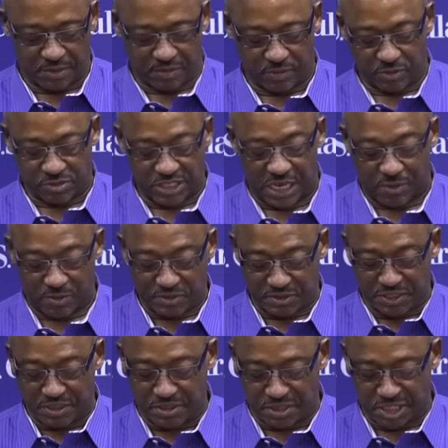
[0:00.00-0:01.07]
first time we've
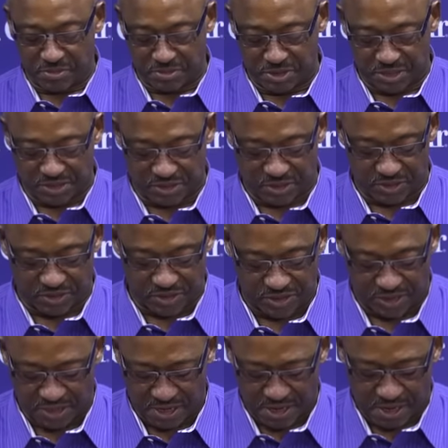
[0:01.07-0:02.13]
seen the team since
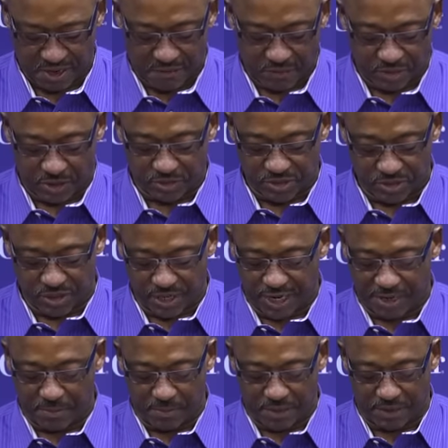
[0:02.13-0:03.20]
Thursday's
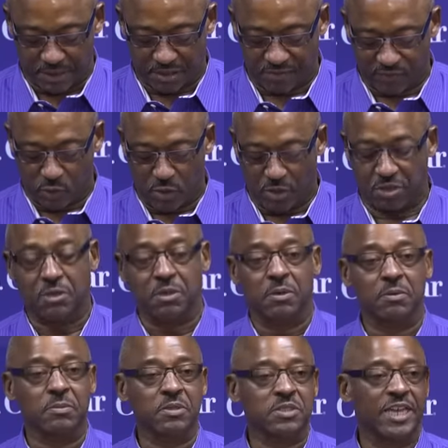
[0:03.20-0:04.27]
game. But looking forward to
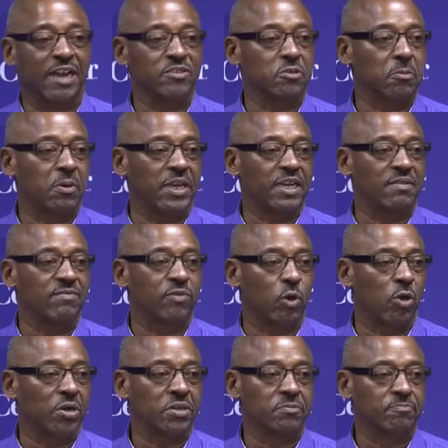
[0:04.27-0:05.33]
challenge of playing
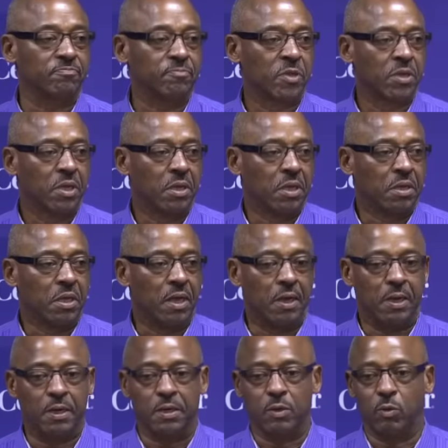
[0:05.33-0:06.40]
Florida.
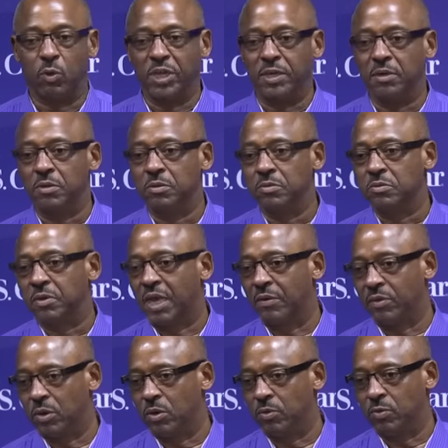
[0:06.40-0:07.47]
Will, I've
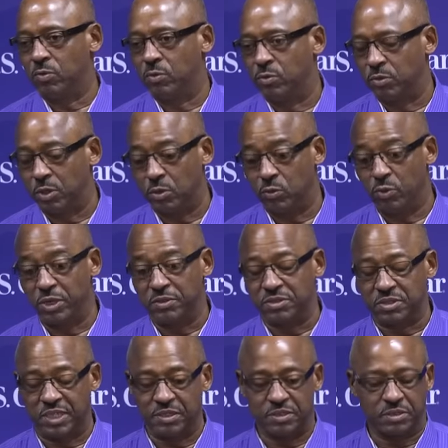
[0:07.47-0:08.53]
known Will
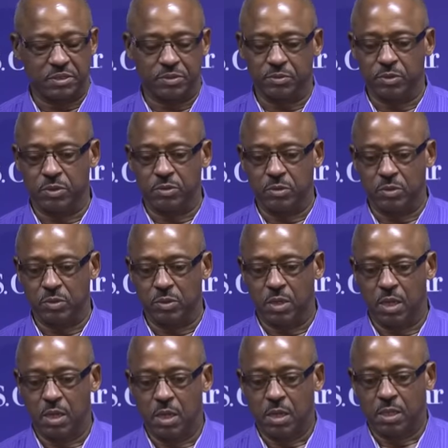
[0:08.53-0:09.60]
since
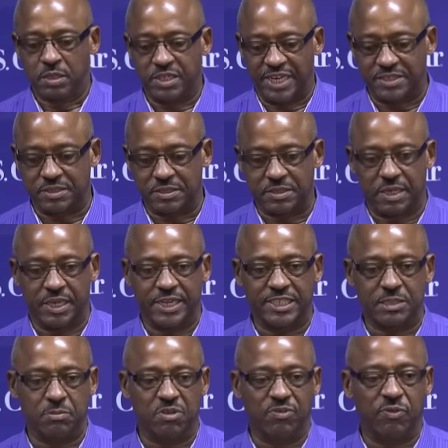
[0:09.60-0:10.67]
Texas
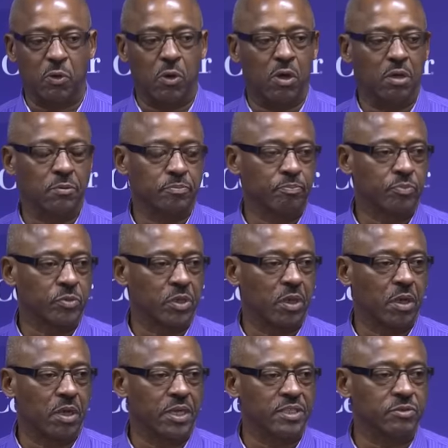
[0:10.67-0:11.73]
days and before.
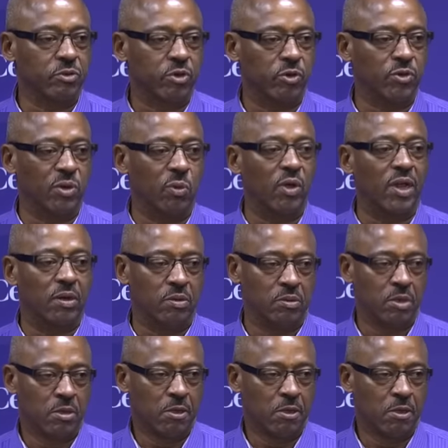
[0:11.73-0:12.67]
He's recruited well.